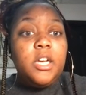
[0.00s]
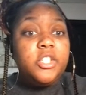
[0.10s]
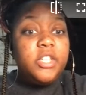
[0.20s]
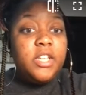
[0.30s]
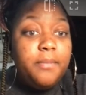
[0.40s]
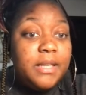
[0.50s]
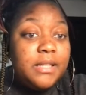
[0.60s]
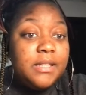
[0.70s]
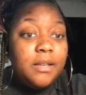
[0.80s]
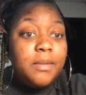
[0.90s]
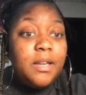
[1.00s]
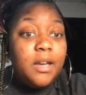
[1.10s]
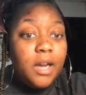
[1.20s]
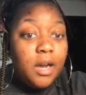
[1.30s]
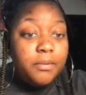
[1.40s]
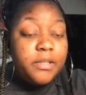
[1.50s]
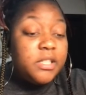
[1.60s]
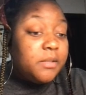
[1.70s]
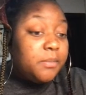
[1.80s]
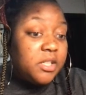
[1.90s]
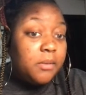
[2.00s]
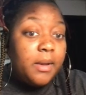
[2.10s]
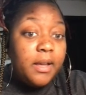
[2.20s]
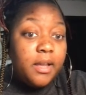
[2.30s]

achievement, something accomplished especially